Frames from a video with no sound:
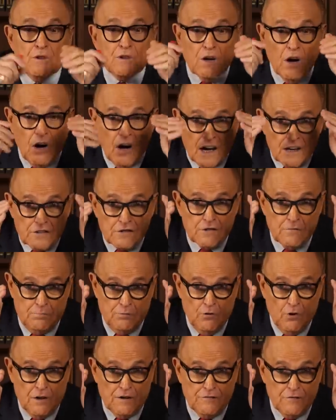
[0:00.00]
With a lot of
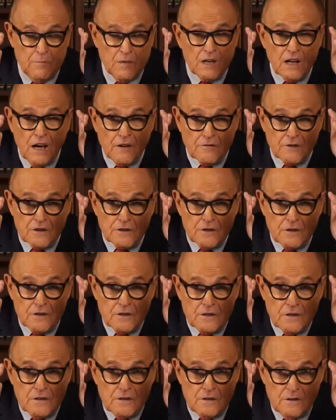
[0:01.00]
support from a governor
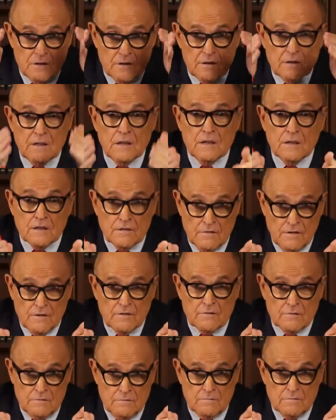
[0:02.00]
in
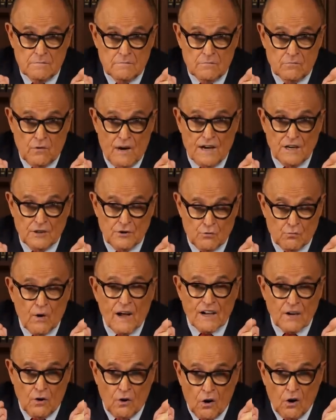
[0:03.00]
writing the
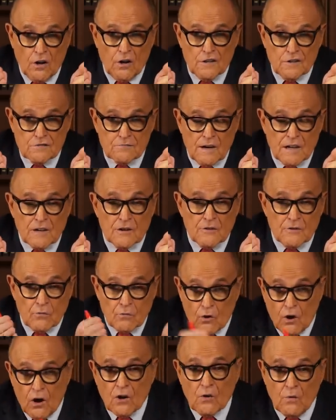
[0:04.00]
right laws rather than
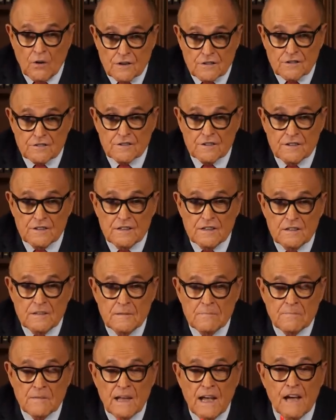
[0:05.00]
the wrong ones,
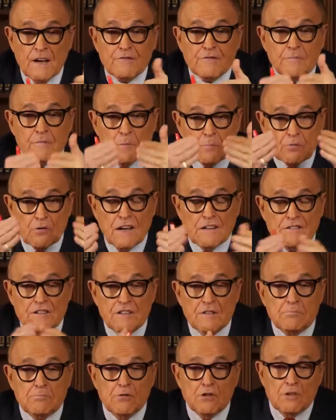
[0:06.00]
and from the
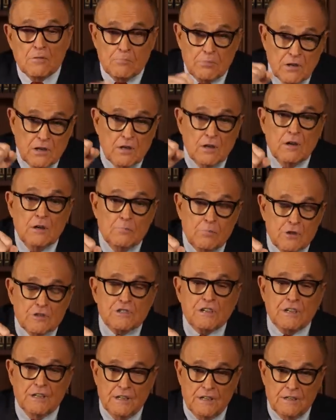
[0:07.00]
president pu pu
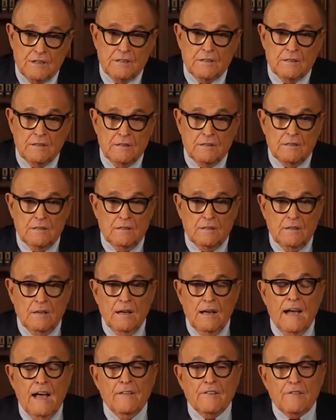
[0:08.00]
pushing it,
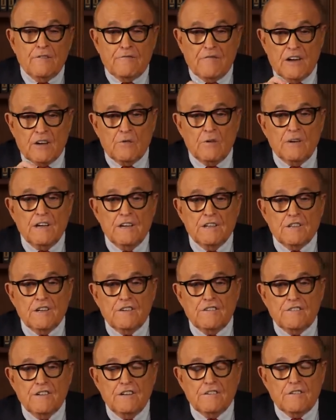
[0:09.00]
and the federal Look,
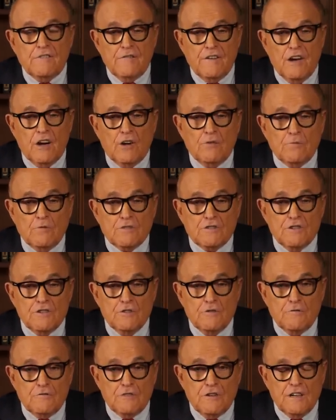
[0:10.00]
agencies available
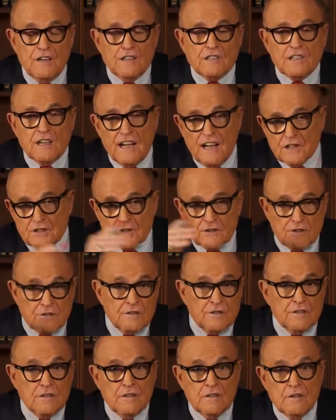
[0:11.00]
to you for the
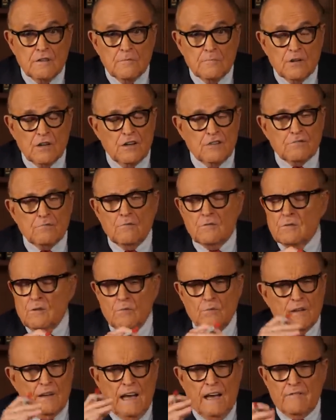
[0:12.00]
international, because
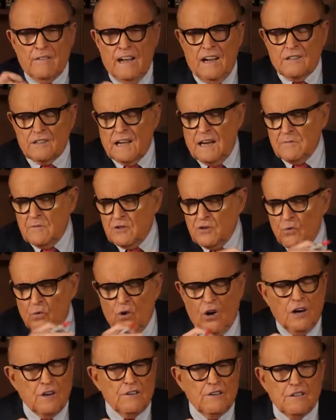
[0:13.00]
we haven't had time to
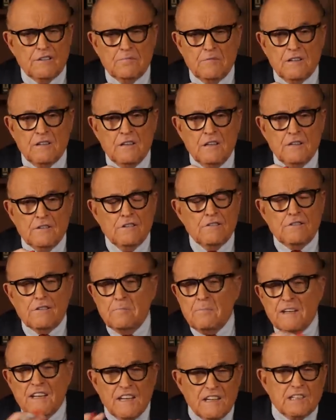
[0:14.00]
do all of this, but this
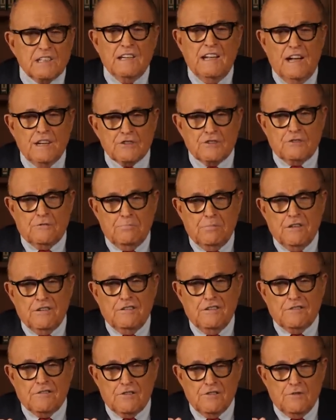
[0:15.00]
is a big international
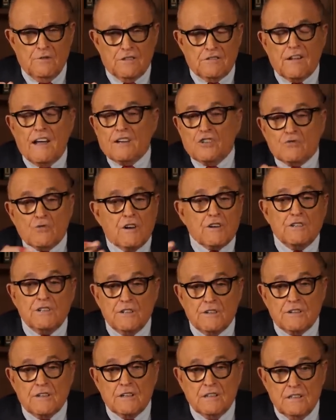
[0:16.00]
business too. It's like drug
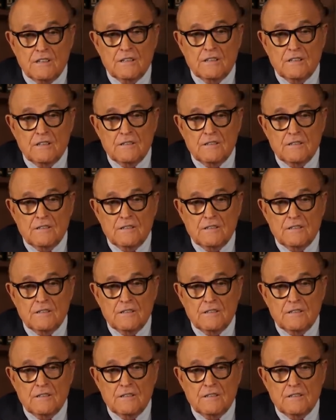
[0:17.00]
huge, dealing.